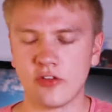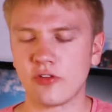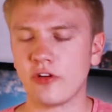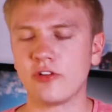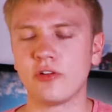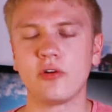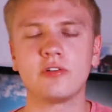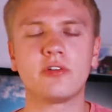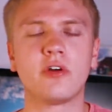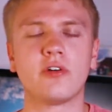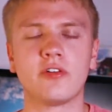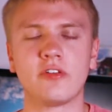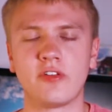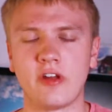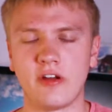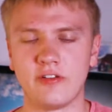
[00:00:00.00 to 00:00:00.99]
So I told
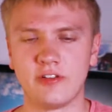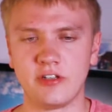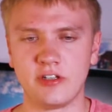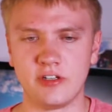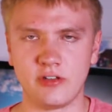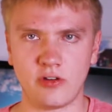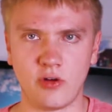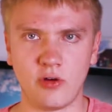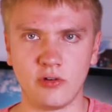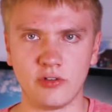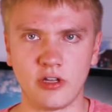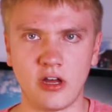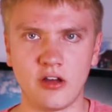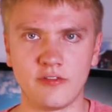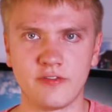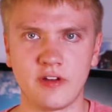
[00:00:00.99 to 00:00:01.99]
Corsair to hold
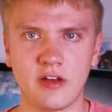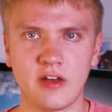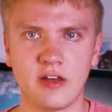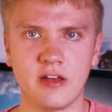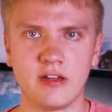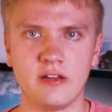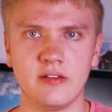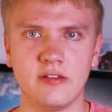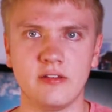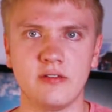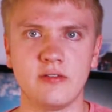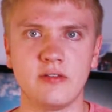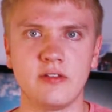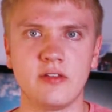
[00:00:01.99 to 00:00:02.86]
off on